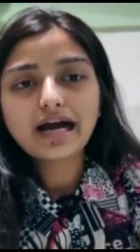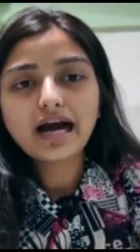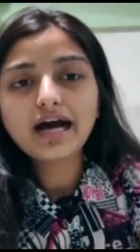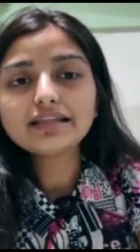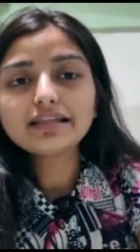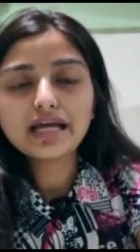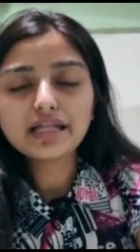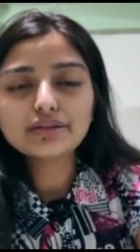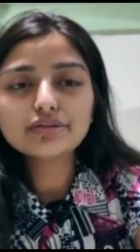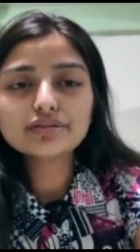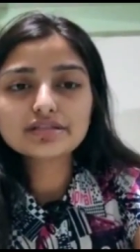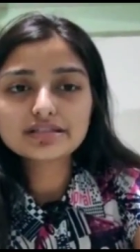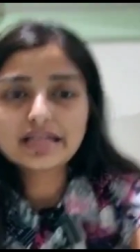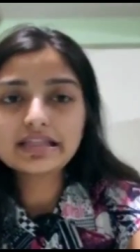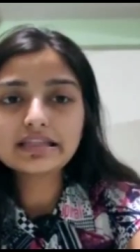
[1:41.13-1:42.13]
God had to
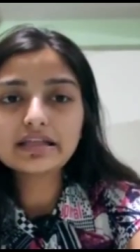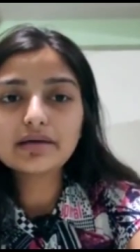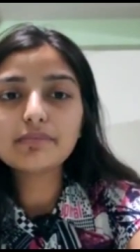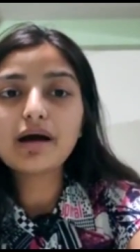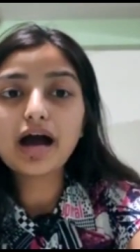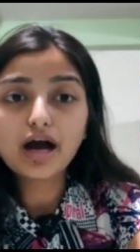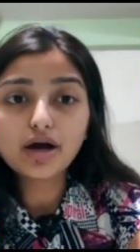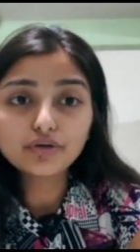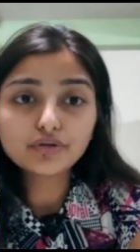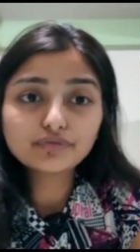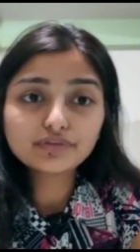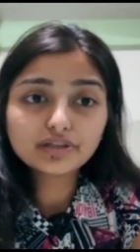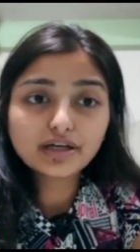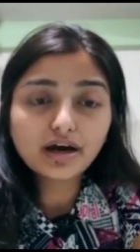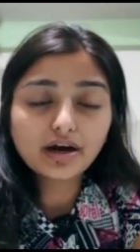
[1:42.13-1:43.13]
send them out
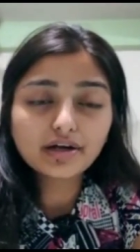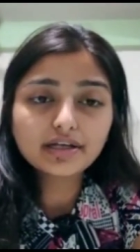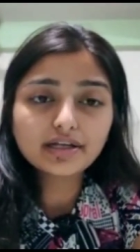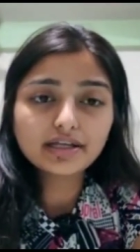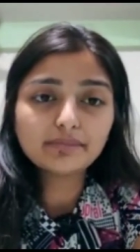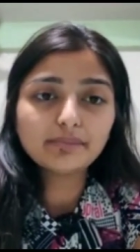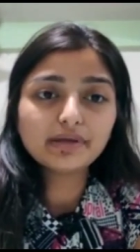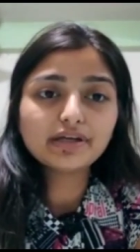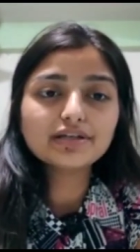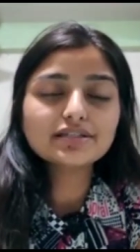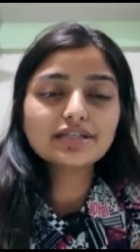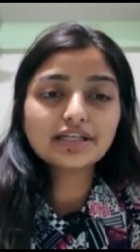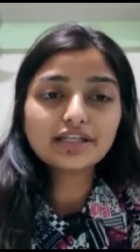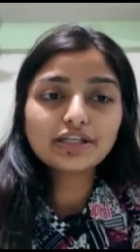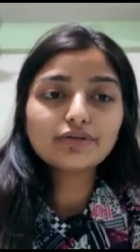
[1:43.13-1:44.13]
of the garden
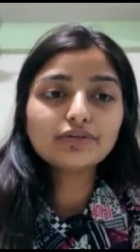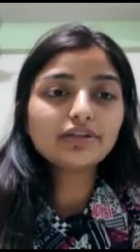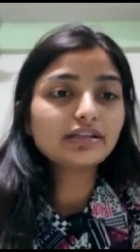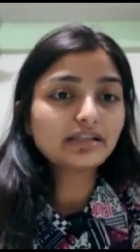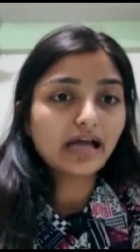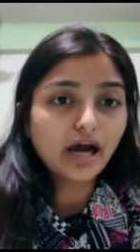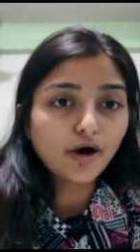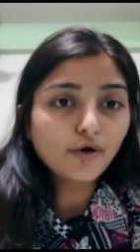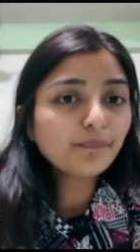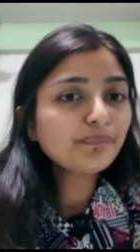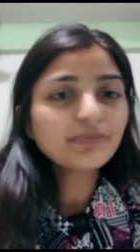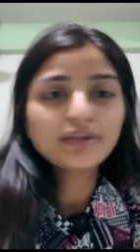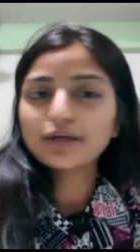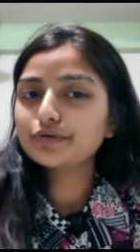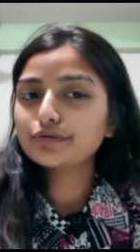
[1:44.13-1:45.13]
because He knew that
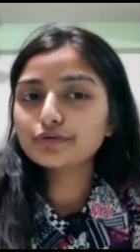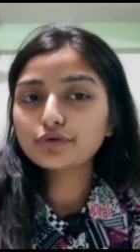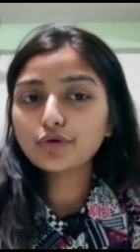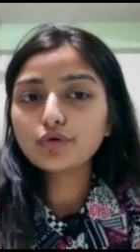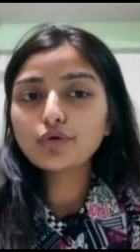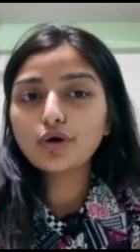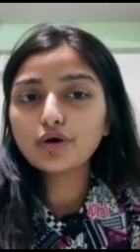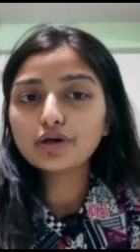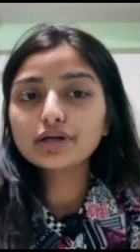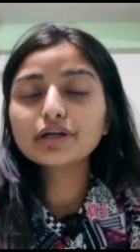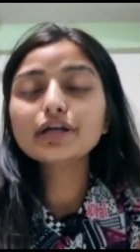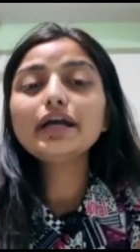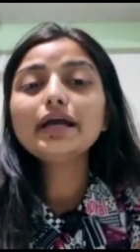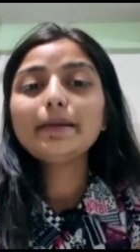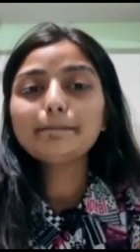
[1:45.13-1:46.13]
now they could no
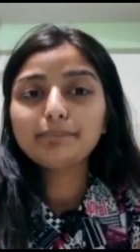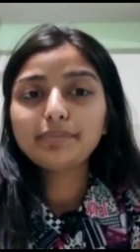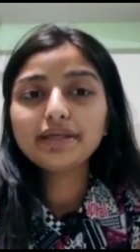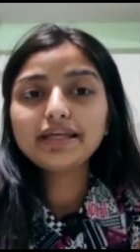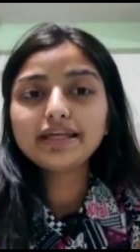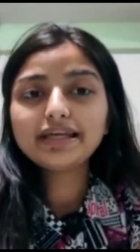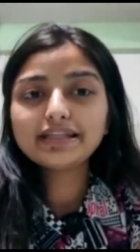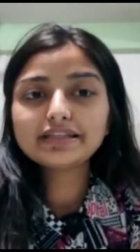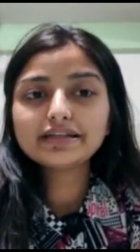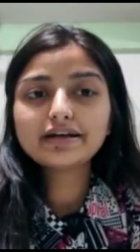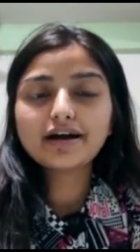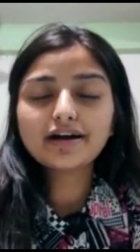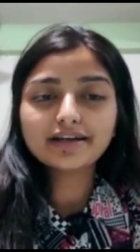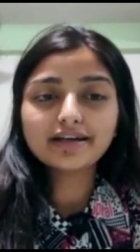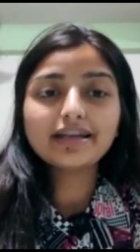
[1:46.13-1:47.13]
longer be in the
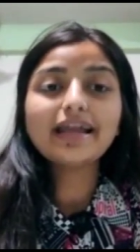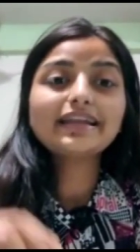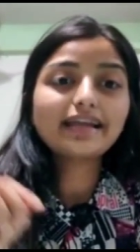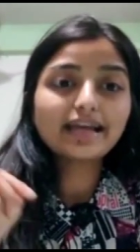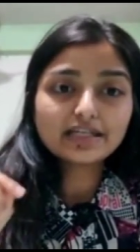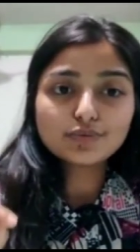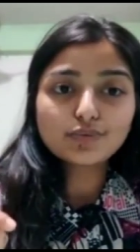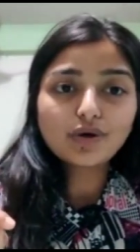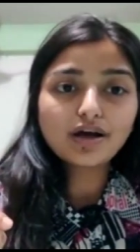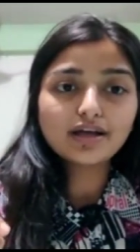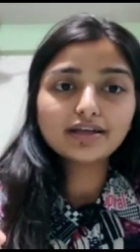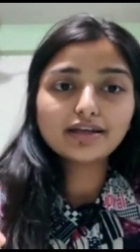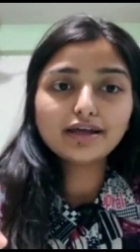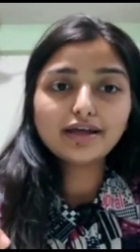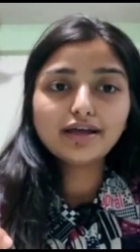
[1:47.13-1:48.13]
garden. And guess
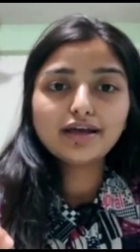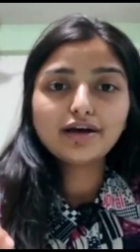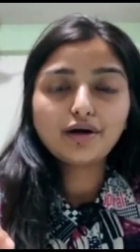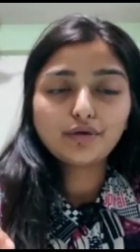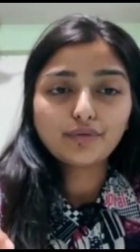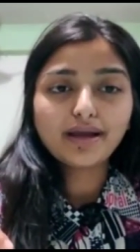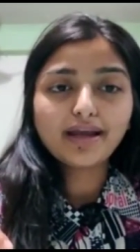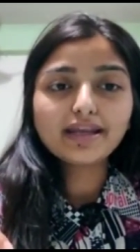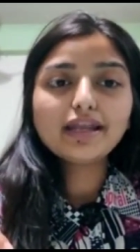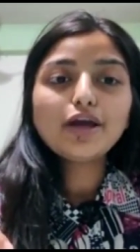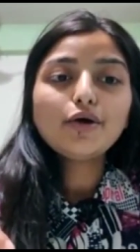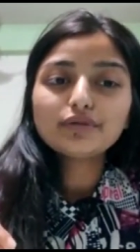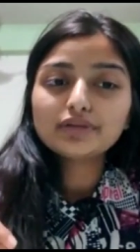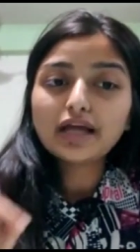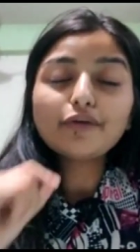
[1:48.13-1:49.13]
what? All right?
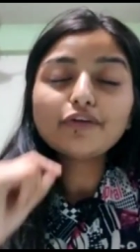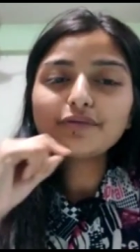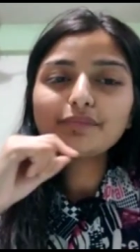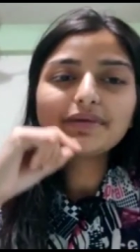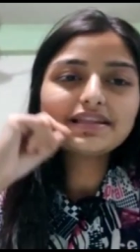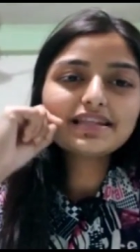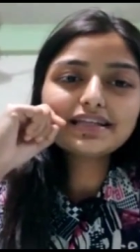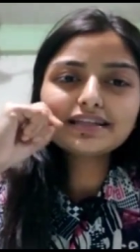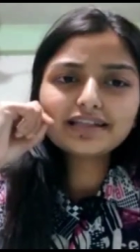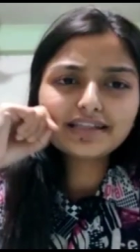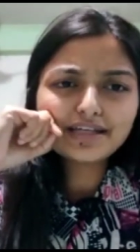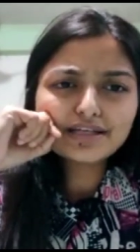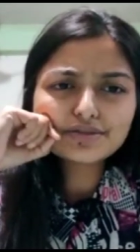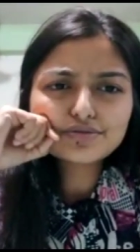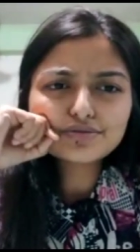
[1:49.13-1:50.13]
Now you may think that
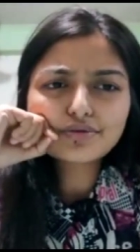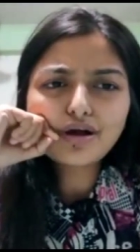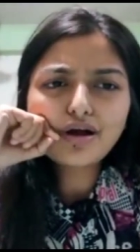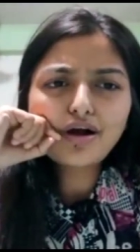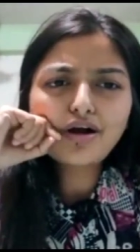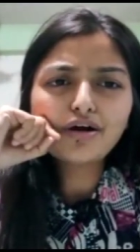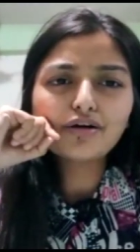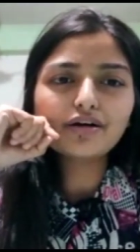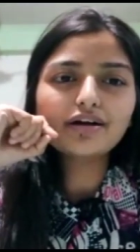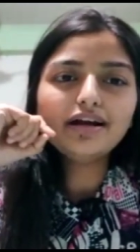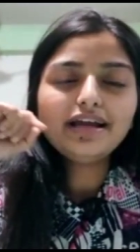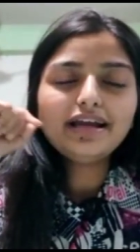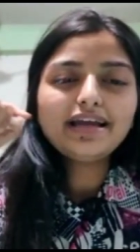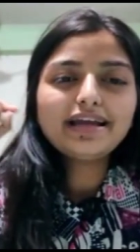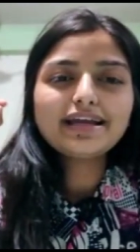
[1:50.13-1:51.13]
He is wrong,
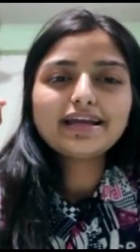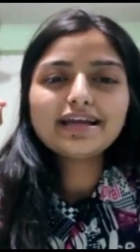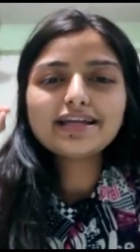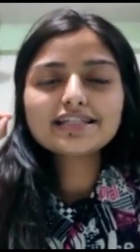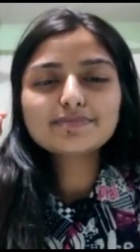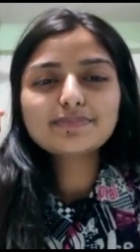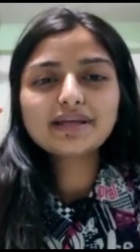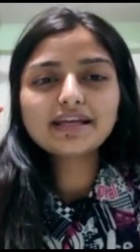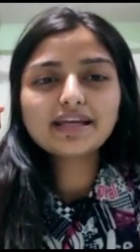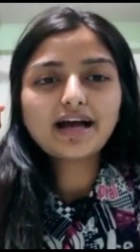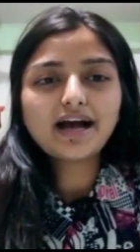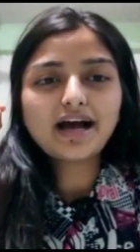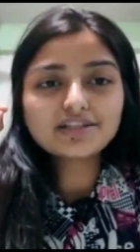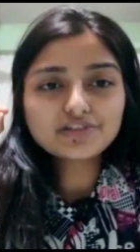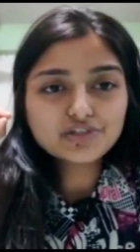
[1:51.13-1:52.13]
He, he is
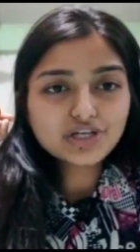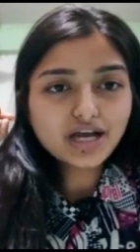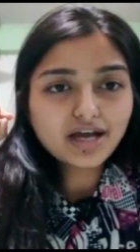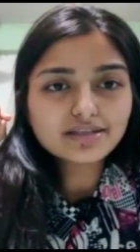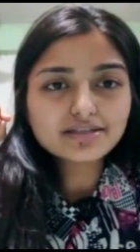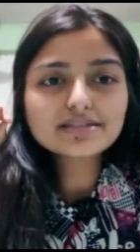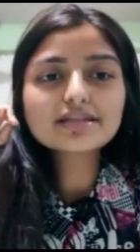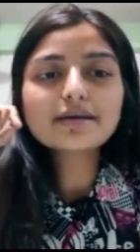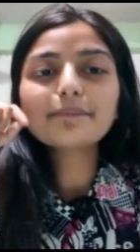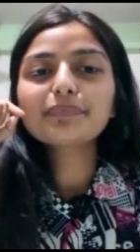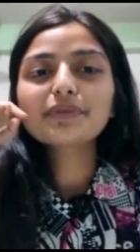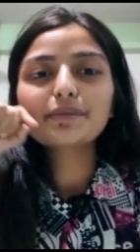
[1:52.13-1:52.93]
being unjust.